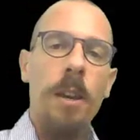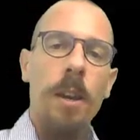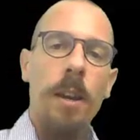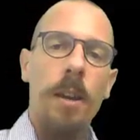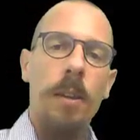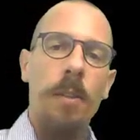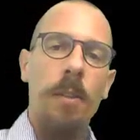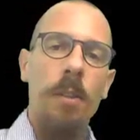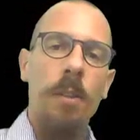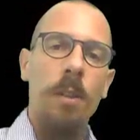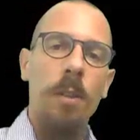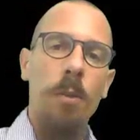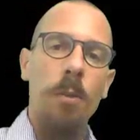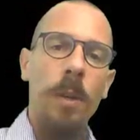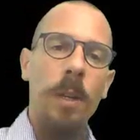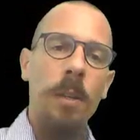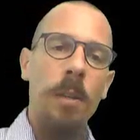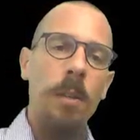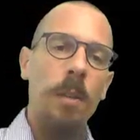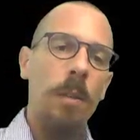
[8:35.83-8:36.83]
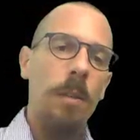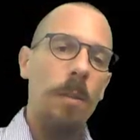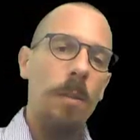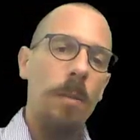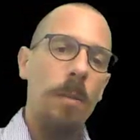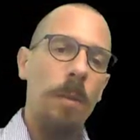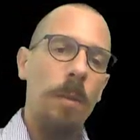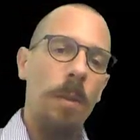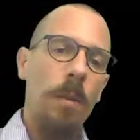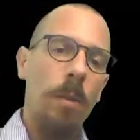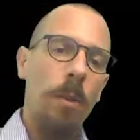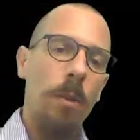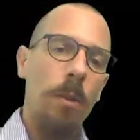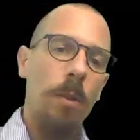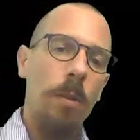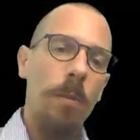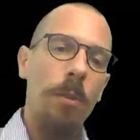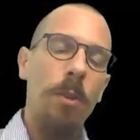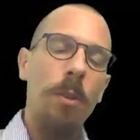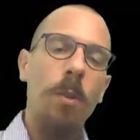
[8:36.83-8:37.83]
And the red
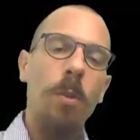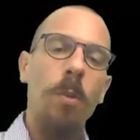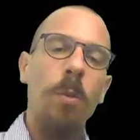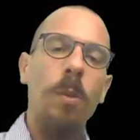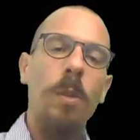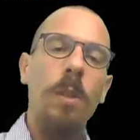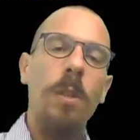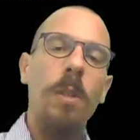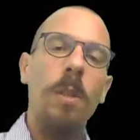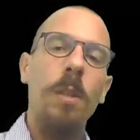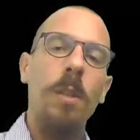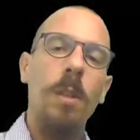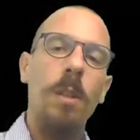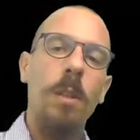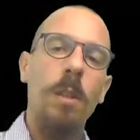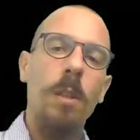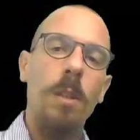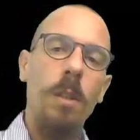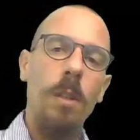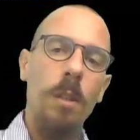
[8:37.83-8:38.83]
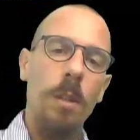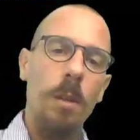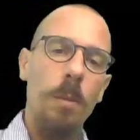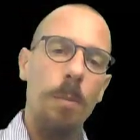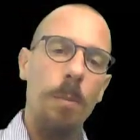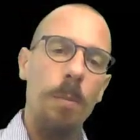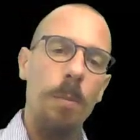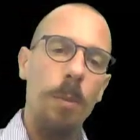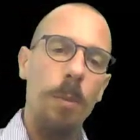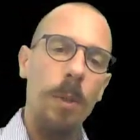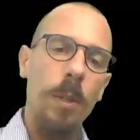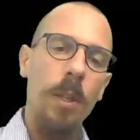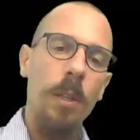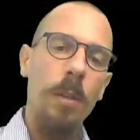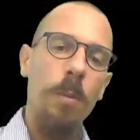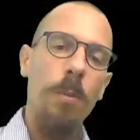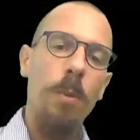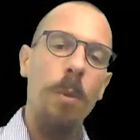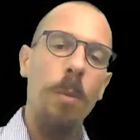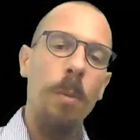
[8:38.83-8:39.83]
curve shows the
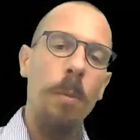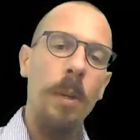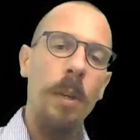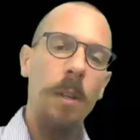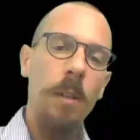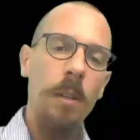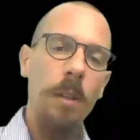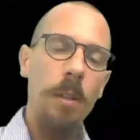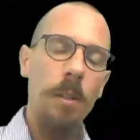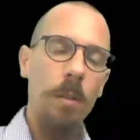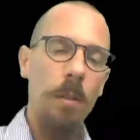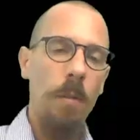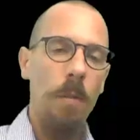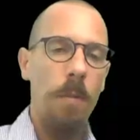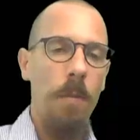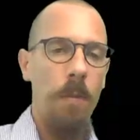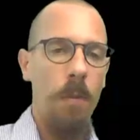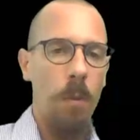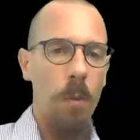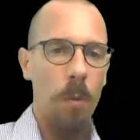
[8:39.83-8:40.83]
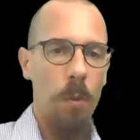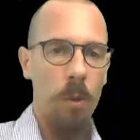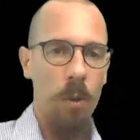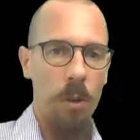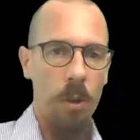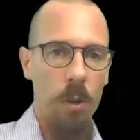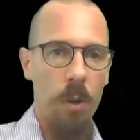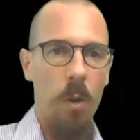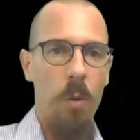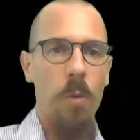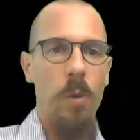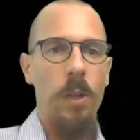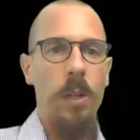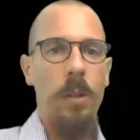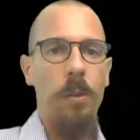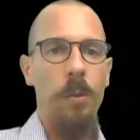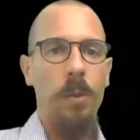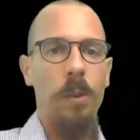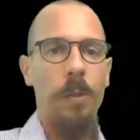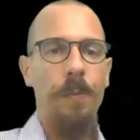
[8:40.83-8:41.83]
predicted probabilities for the
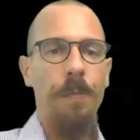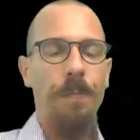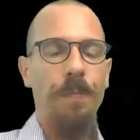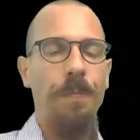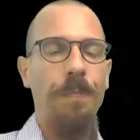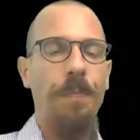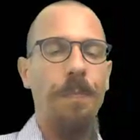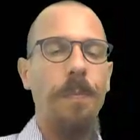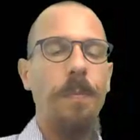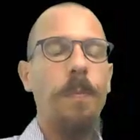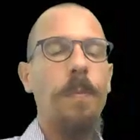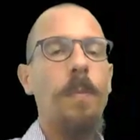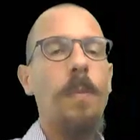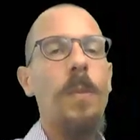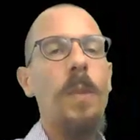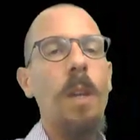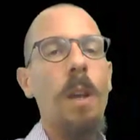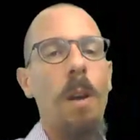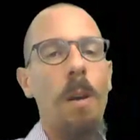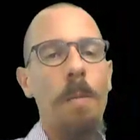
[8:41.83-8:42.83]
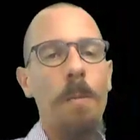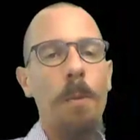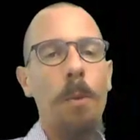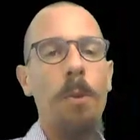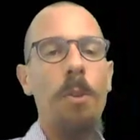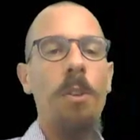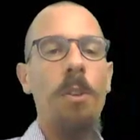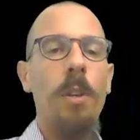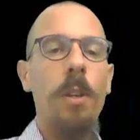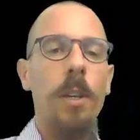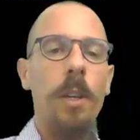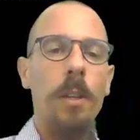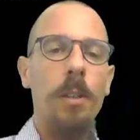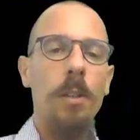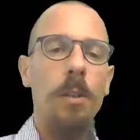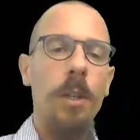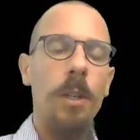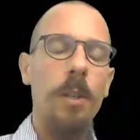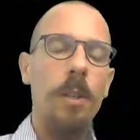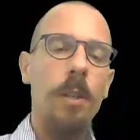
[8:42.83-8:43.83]
go-arounds. Unfortunately,
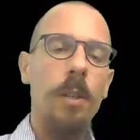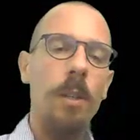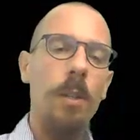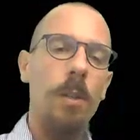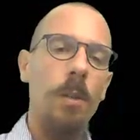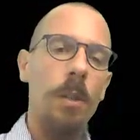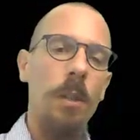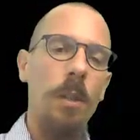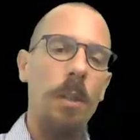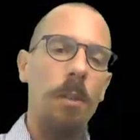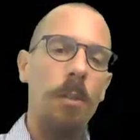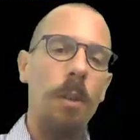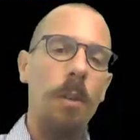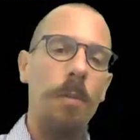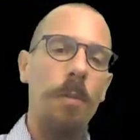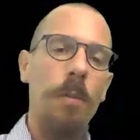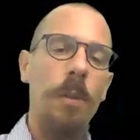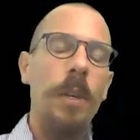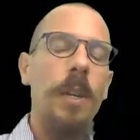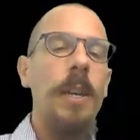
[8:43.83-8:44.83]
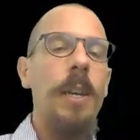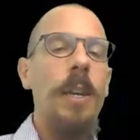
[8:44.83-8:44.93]
as you can see on this graph,